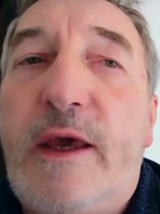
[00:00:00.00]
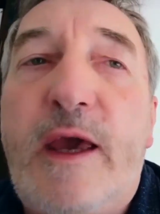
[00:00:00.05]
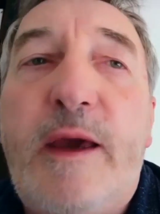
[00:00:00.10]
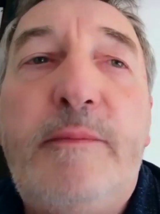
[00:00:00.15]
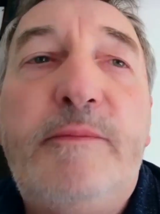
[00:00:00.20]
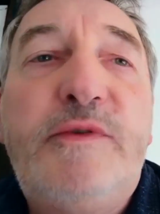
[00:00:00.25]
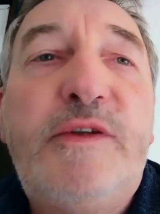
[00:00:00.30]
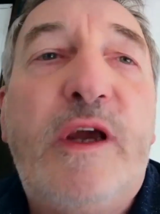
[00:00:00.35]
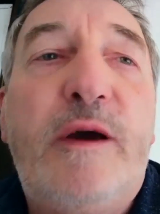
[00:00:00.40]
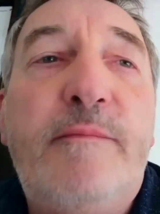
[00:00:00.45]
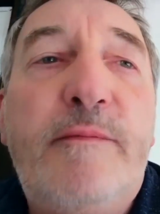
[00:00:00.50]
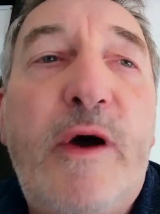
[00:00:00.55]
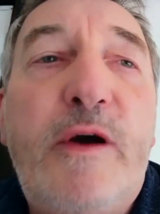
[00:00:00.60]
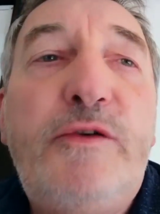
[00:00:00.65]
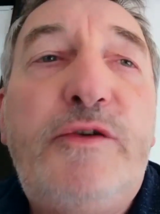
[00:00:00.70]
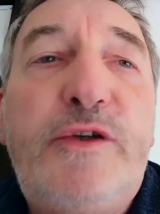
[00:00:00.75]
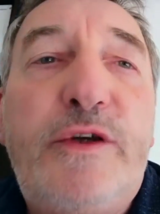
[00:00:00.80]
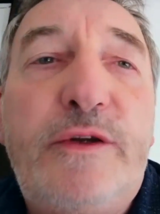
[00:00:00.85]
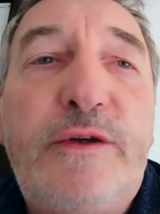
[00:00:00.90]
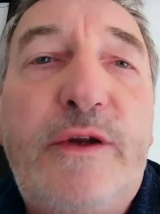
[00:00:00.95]
Kim's
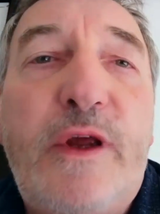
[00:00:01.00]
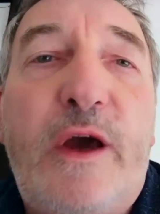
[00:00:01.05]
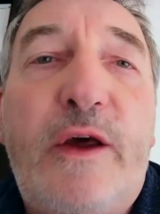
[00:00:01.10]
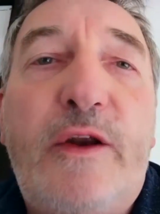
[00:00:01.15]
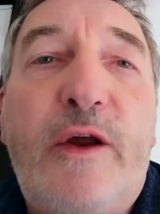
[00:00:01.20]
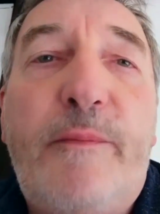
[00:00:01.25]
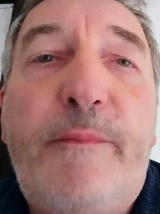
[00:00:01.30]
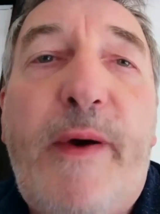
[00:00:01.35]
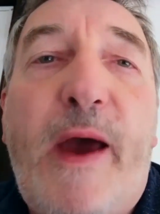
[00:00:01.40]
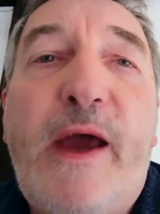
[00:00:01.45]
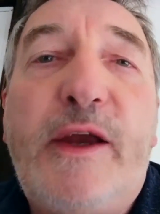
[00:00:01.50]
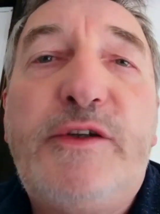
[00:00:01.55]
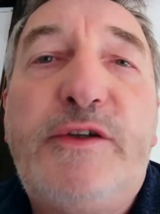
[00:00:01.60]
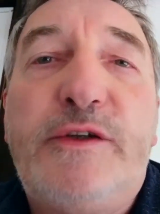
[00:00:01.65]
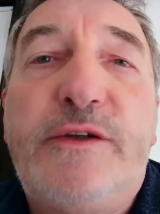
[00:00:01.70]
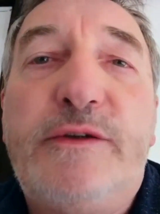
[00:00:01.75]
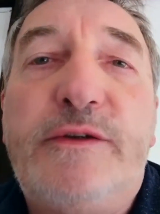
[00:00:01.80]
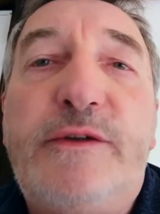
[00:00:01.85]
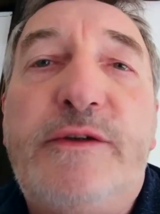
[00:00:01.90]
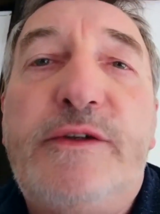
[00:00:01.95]
emotion and her
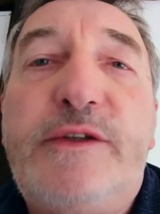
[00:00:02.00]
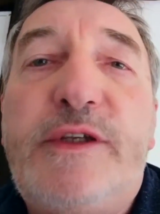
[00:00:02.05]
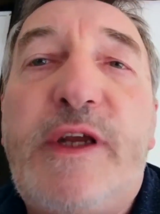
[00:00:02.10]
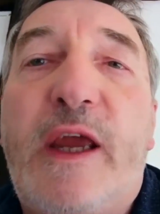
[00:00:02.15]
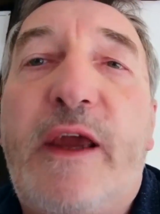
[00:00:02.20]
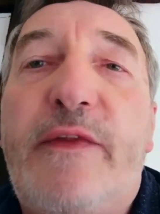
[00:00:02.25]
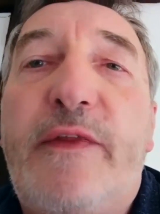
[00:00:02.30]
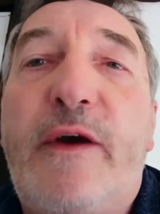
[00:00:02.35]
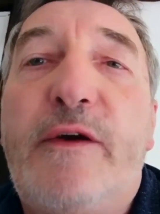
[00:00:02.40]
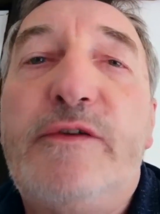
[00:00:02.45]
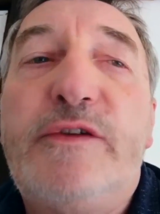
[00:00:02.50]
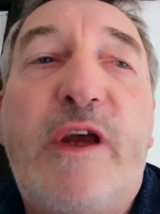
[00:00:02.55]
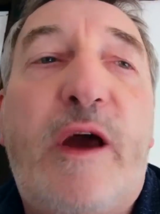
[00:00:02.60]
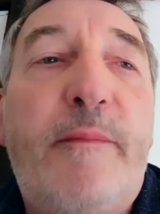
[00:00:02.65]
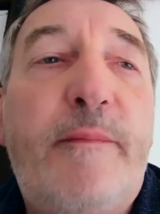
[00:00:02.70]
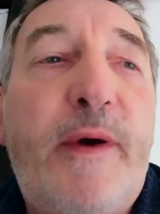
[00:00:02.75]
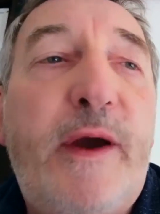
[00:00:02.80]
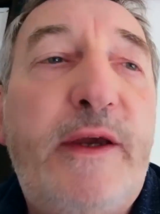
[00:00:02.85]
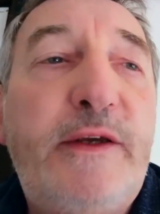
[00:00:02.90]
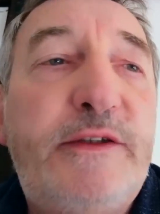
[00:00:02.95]
passion singing those
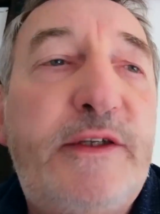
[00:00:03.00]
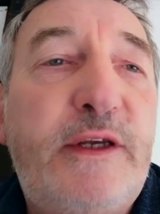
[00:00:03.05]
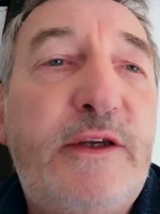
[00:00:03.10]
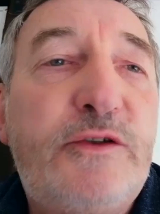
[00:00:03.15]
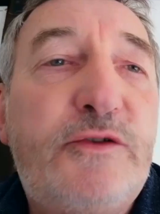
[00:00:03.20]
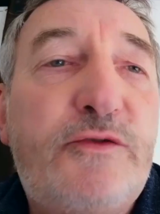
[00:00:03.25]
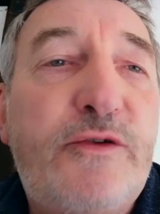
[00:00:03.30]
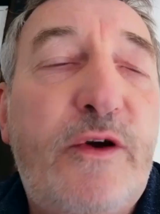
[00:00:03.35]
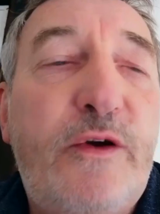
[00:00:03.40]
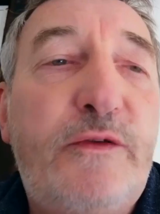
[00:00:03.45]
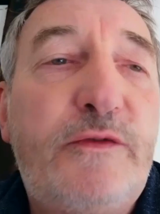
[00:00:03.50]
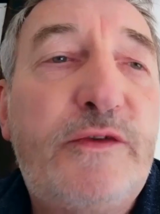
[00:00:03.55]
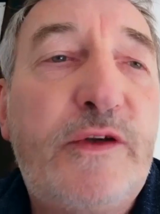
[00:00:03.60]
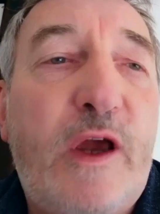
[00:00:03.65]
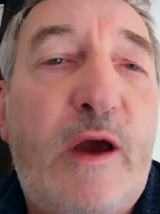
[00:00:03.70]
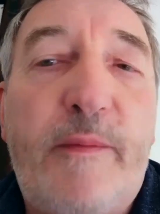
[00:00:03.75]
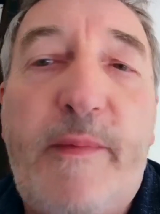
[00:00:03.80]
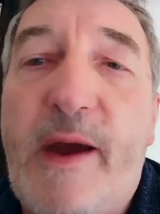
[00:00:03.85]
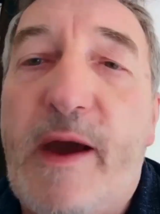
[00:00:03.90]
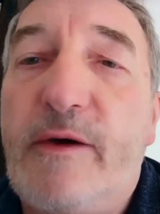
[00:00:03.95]
amazing truths
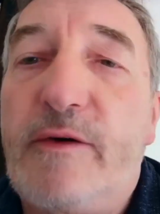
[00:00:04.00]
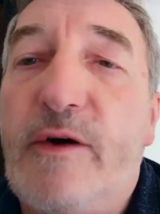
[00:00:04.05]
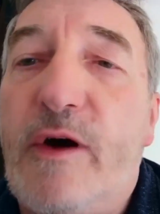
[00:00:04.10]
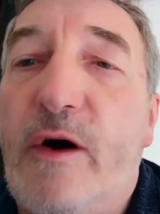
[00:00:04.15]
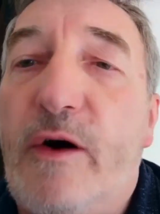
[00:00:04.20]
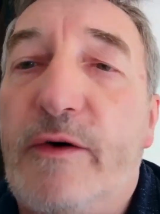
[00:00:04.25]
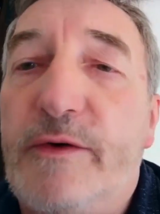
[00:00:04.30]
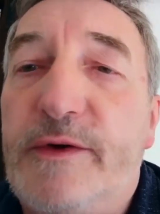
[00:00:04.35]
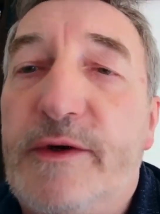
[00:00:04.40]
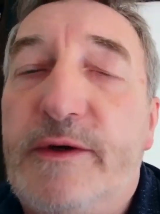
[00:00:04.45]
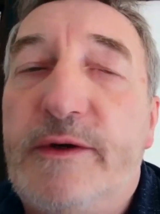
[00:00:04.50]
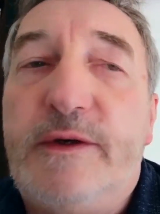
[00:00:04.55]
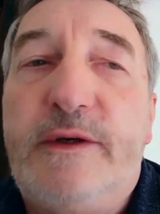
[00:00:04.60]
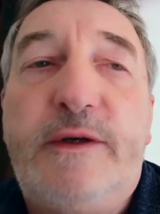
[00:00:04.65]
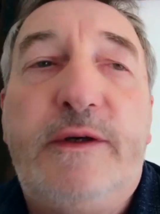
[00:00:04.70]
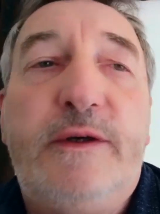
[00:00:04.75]
about God.